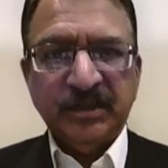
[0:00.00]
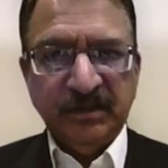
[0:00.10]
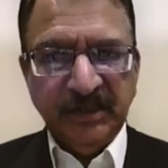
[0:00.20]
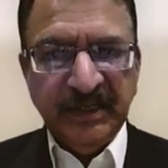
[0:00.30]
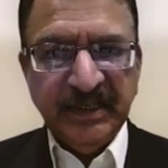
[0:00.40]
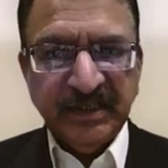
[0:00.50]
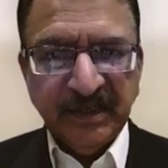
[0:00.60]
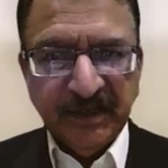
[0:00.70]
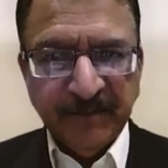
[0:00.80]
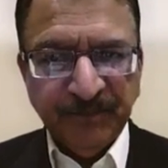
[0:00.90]
these
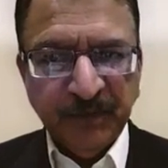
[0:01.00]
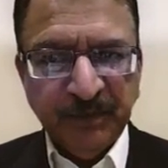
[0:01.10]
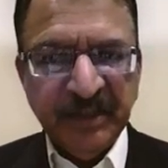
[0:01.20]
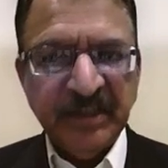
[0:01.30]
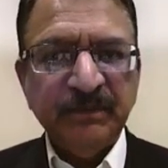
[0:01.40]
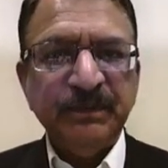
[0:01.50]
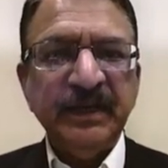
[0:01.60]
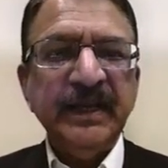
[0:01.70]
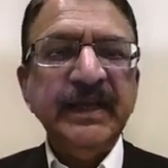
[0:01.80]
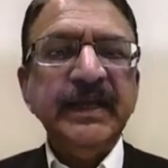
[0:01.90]

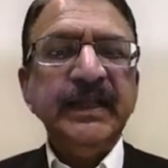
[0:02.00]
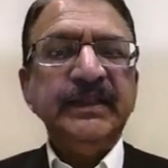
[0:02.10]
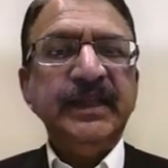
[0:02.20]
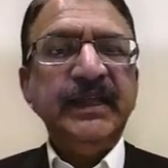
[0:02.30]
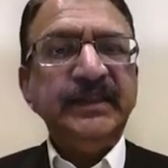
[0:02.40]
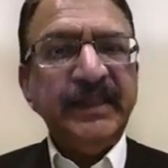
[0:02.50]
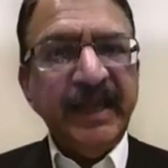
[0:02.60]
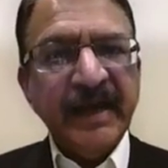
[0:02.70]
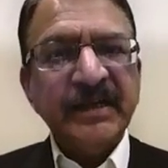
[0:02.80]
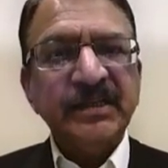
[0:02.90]
principle, then
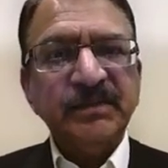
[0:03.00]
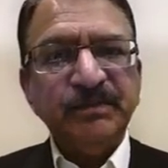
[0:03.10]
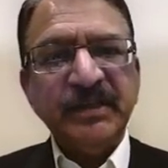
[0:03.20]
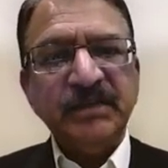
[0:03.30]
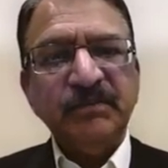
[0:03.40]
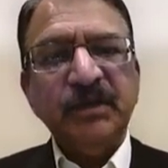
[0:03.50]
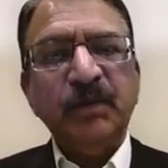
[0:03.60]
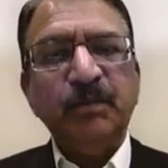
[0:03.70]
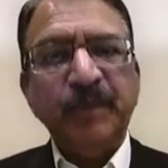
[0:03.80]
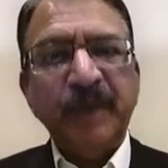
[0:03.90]
that specimen
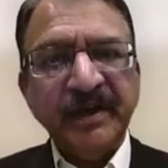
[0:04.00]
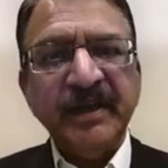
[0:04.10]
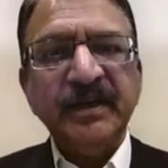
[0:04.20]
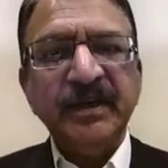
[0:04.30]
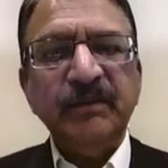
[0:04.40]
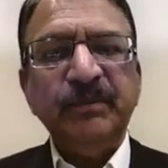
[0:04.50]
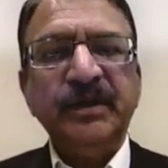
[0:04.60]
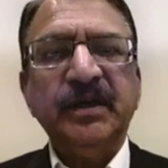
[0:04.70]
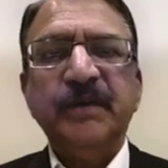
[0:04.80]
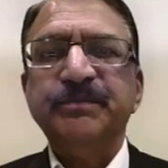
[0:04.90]
practically
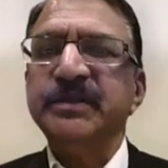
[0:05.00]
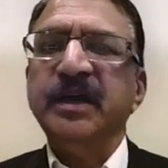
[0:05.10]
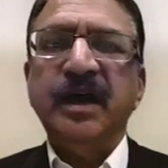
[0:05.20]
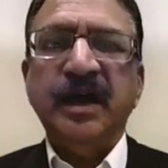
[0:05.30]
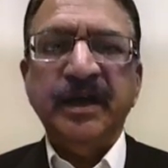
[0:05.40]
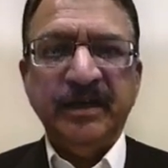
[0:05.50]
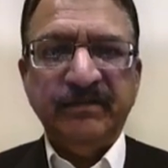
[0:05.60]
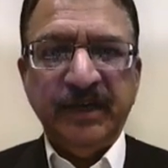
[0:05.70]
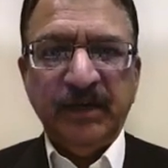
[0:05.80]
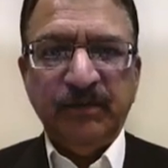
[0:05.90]
becomes
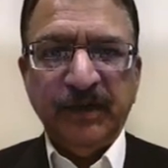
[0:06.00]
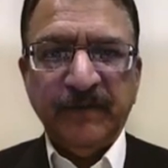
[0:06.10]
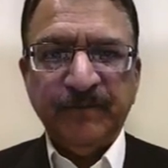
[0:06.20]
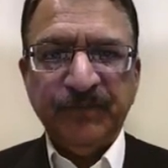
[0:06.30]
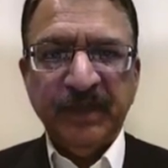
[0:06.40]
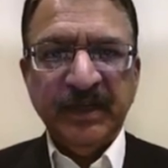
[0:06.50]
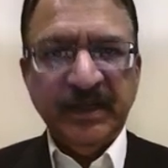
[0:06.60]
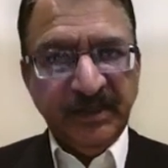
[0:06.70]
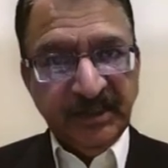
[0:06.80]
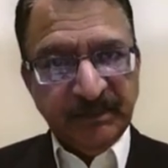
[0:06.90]
unavailable.
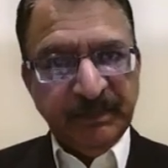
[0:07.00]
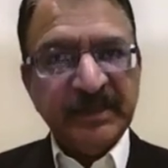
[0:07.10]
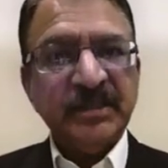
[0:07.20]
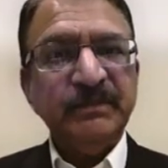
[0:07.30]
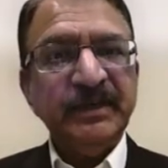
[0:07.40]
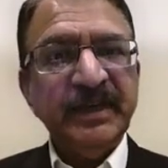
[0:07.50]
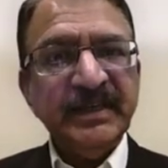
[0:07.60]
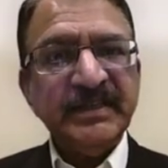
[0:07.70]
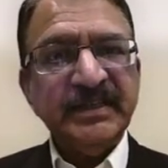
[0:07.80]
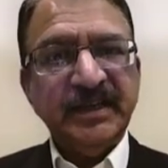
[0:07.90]
The specimen
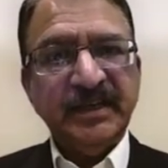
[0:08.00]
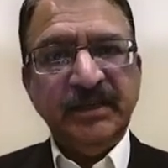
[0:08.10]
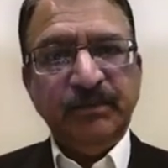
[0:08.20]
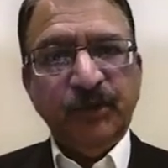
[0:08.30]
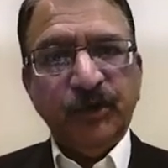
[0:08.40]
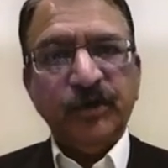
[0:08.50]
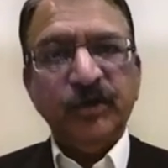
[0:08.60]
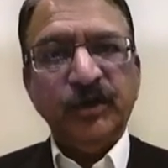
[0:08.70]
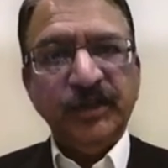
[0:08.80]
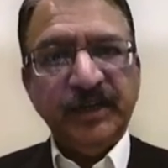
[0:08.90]
is there, the bottle
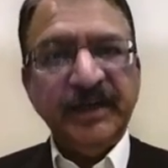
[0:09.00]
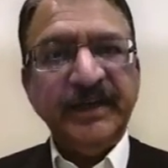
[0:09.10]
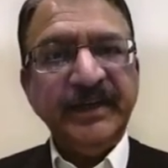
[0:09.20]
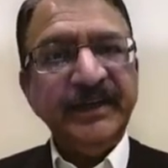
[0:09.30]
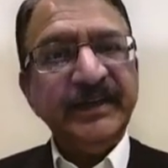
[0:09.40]
or the container